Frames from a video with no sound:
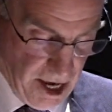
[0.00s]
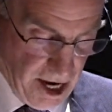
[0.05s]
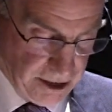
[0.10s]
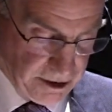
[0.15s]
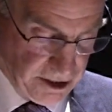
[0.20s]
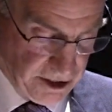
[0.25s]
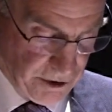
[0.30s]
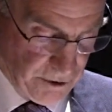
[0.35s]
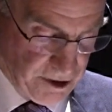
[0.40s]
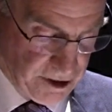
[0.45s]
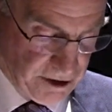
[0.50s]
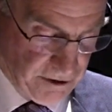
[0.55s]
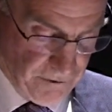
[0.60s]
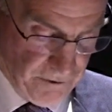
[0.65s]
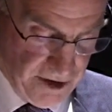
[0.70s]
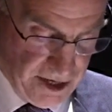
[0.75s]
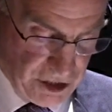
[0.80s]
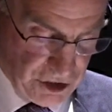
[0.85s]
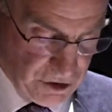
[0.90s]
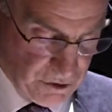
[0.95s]
Another
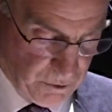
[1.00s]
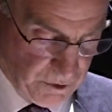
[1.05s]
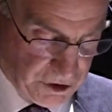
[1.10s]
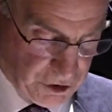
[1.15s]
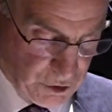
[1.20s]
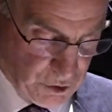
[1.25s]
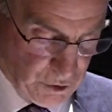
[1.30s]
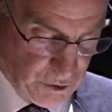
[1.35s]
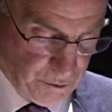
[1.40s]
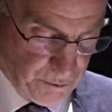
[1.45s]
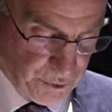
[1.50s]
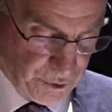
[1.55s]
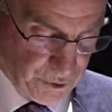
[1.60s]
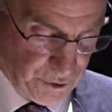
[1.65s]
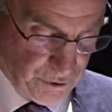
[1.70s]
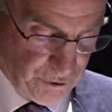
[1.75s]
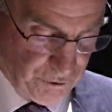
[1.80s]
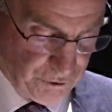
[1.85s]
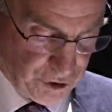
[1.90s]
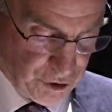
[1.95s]
innovation was to
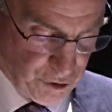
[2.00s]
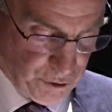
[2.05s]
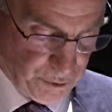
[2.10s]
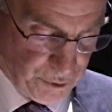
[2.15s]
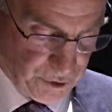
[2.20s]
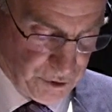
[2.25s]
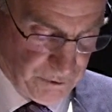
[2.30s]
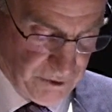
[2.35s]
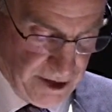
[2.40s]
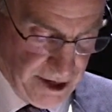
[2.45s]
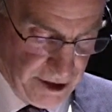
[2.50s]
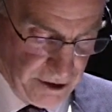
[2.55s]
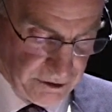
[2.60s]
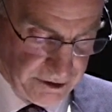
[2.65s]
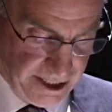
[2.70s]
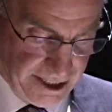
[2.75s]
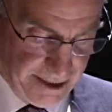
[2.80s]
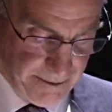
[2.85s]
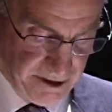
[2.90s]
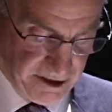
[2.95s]
improve the
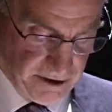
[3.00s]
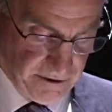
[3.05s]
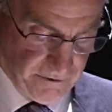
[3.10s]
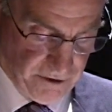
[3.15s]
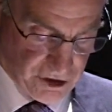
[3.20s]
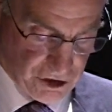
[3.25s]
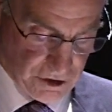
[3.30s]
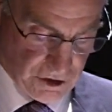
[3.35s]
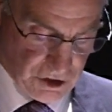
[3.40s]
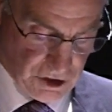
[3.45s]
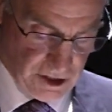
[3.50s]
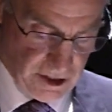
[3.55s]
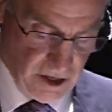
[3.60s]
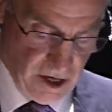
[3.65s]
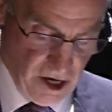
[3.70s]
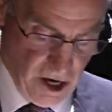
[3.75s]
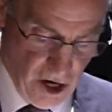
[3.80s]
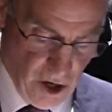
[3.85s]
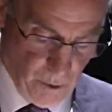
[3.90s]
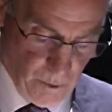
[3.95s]
aerodynamic
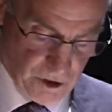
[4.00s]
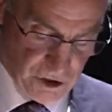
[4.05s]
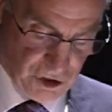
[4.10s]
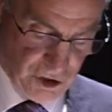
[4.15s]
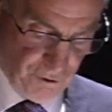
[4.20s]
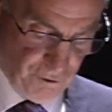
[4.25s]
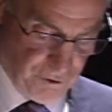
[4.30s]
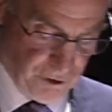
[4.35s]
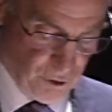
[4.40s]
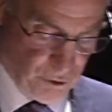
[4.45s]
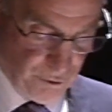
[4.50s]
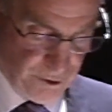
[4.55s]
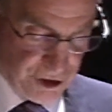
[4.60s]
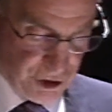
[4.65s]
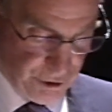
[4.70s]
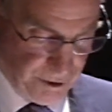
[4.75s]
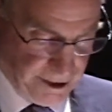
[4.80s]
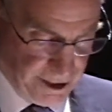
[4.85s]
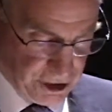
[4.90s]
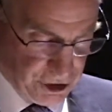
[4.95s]
efficiency was the float
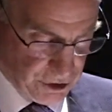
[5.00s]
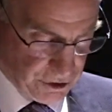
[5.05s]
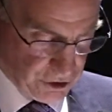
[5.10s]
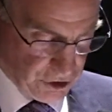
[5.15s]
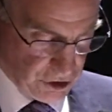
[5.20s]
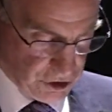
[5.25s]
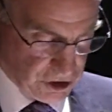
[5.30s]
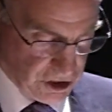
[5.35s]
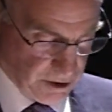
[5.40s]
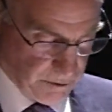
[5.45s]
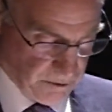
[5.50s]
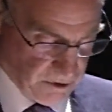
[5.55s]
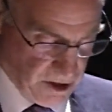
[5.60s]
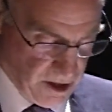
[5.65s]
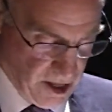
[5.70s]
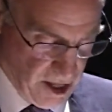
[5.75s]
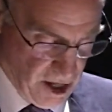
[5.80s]
retraction system.